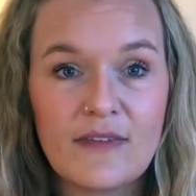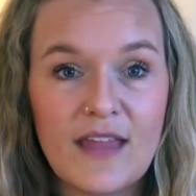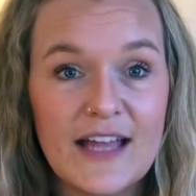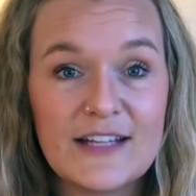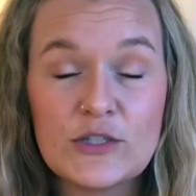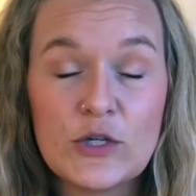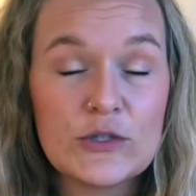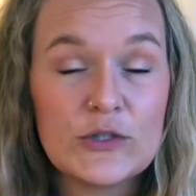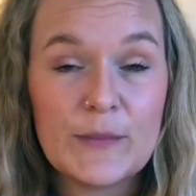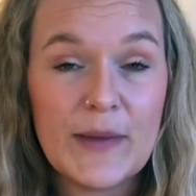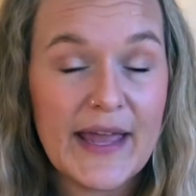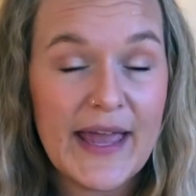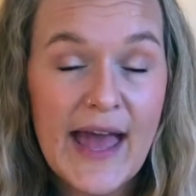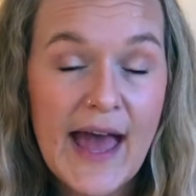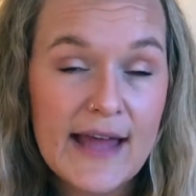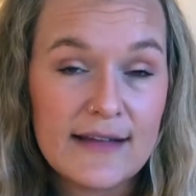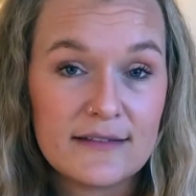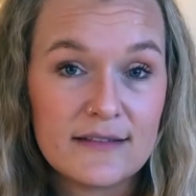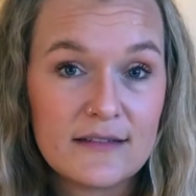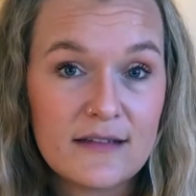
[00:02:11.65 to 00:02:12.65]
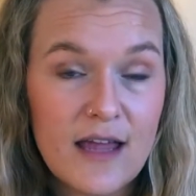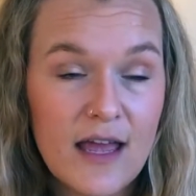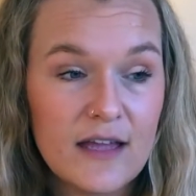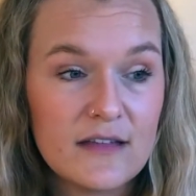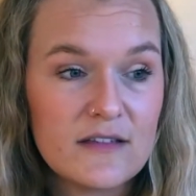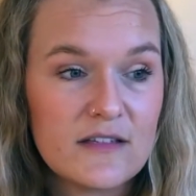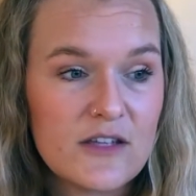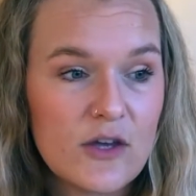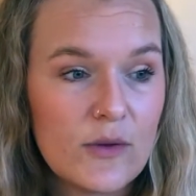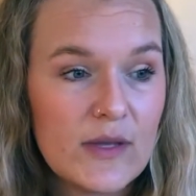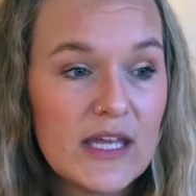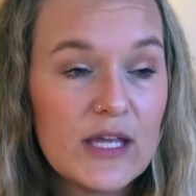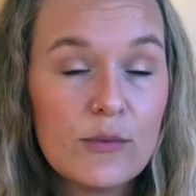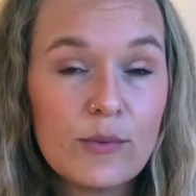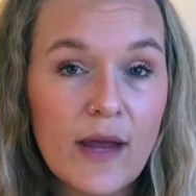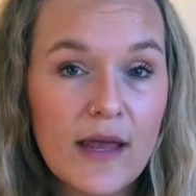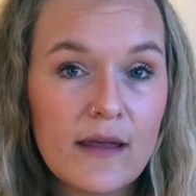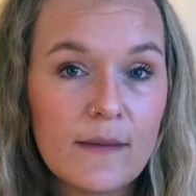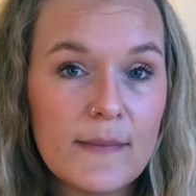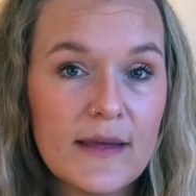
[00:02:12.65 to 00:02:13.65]
I told him I hadn't, and so he
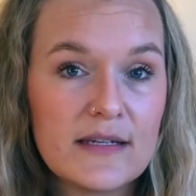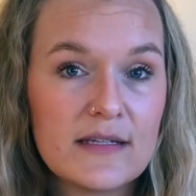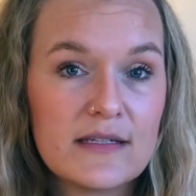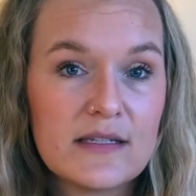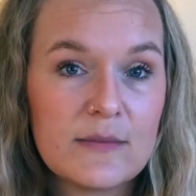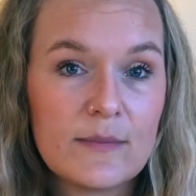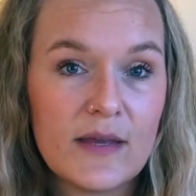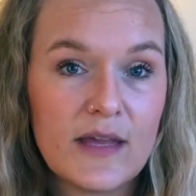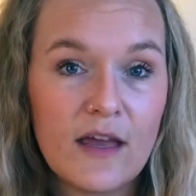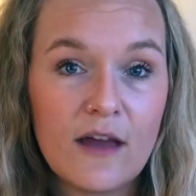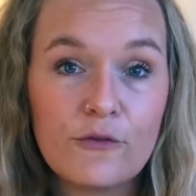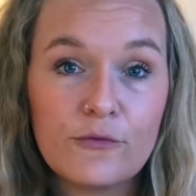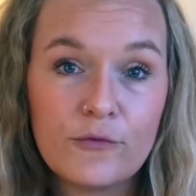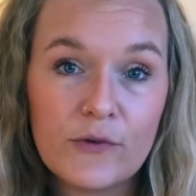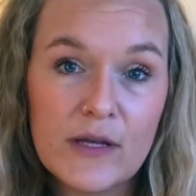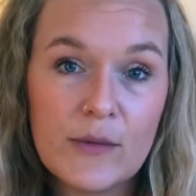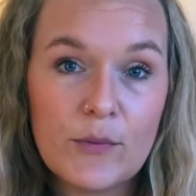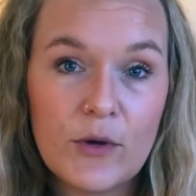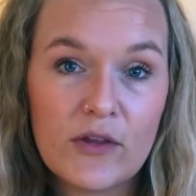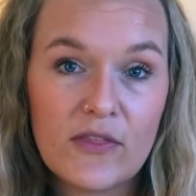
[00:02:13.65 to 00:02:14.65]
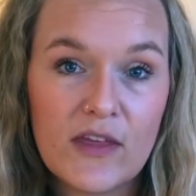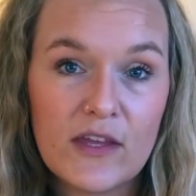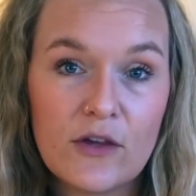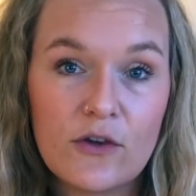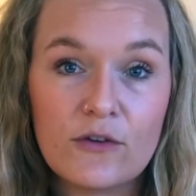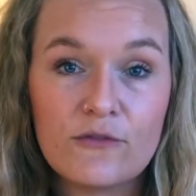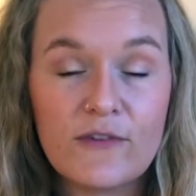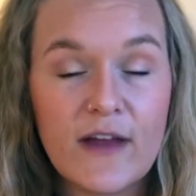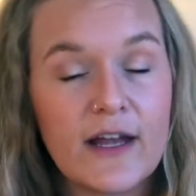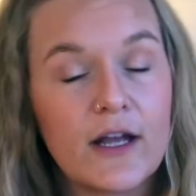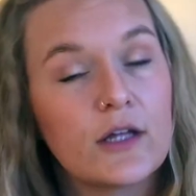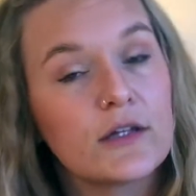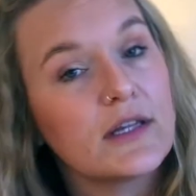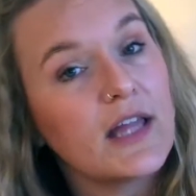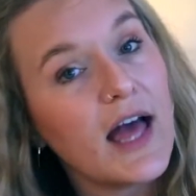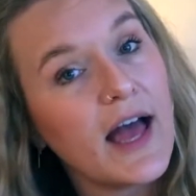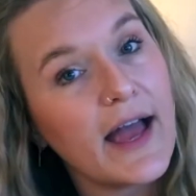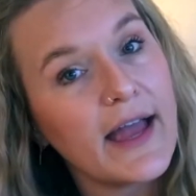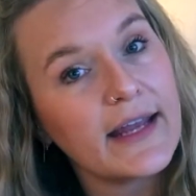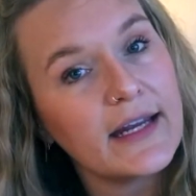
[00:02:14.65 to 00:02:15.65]
recommended to me a free book that you could find
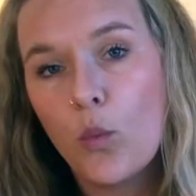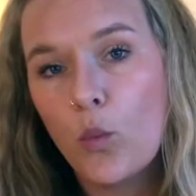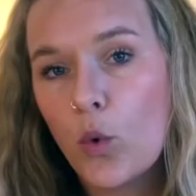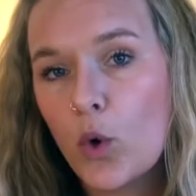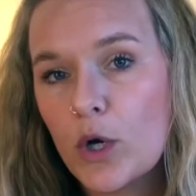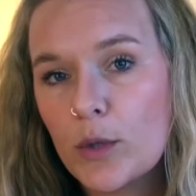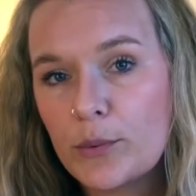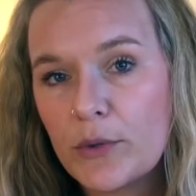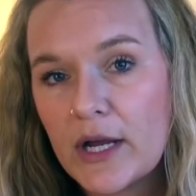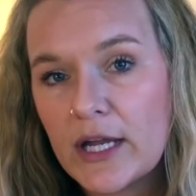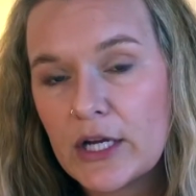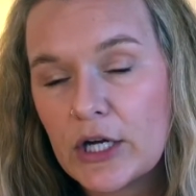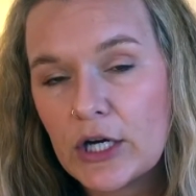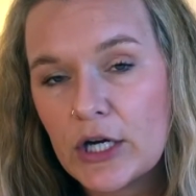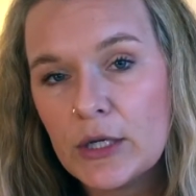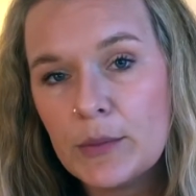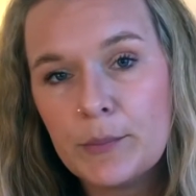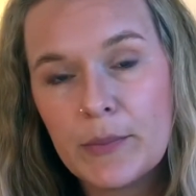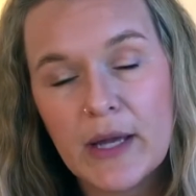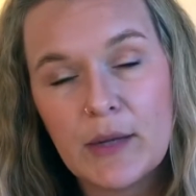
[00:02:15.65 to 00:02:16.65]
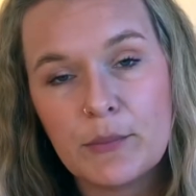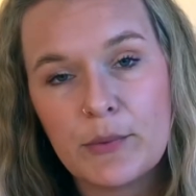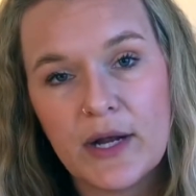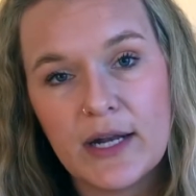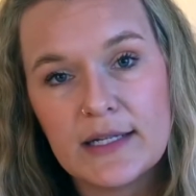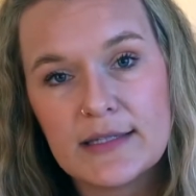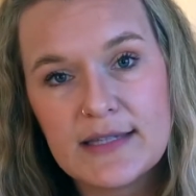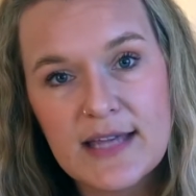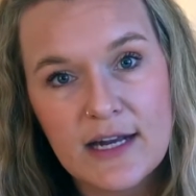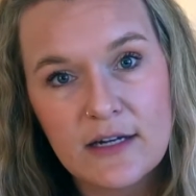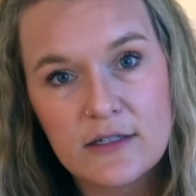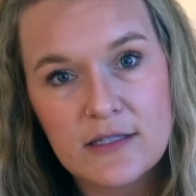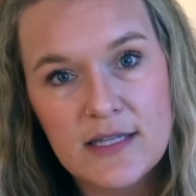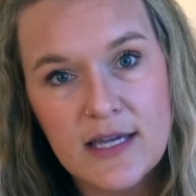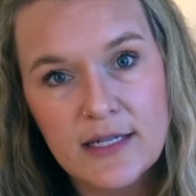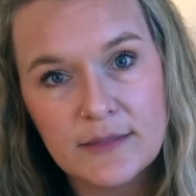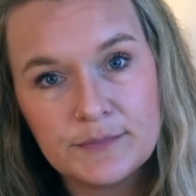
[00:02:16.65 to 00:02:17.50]
online, Warbreaker by Brandon Sanderson.